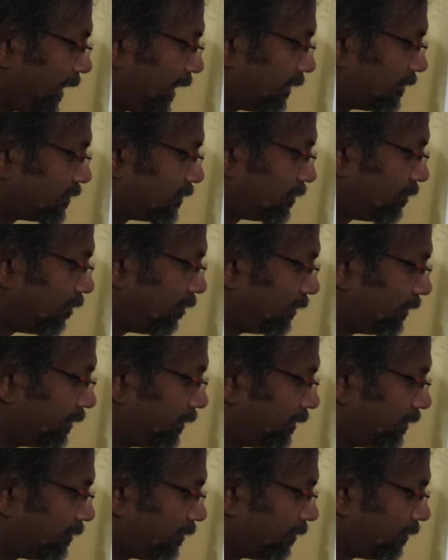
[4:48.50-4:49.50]
the x
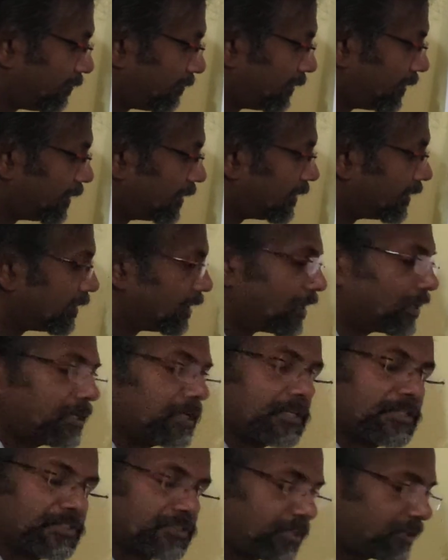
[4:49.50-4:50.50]
coordinate of the
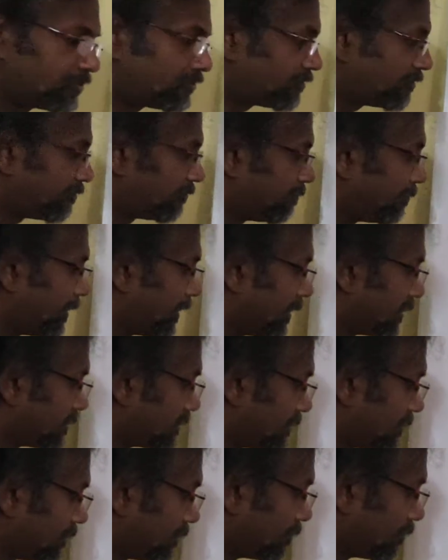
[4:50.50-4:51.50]
center of
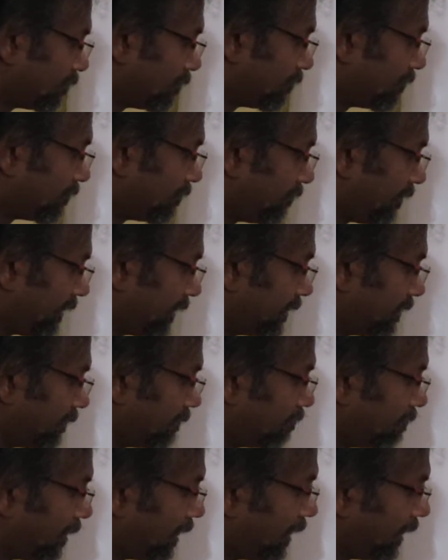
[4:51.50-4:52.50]
mass, you find
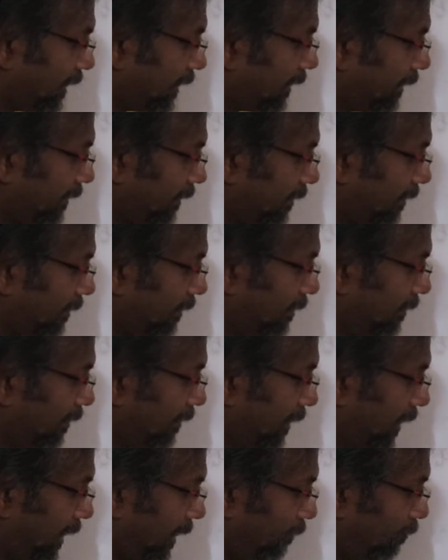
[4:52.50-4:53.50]
it by
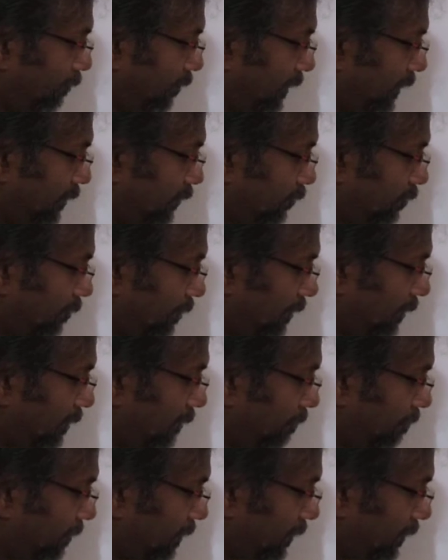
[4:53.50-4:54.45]
m1x1